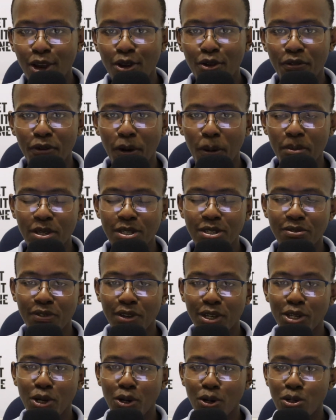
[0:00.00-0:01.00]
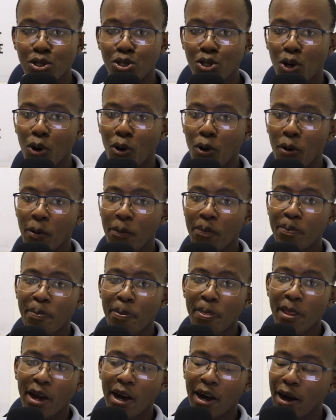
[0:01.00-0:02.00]
from this video. So
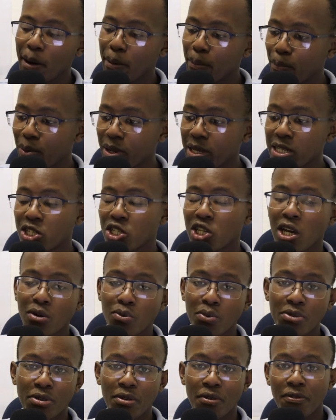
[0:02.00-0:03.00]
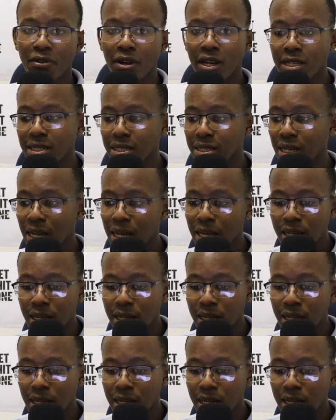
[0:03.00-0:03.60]
please share it with your friends.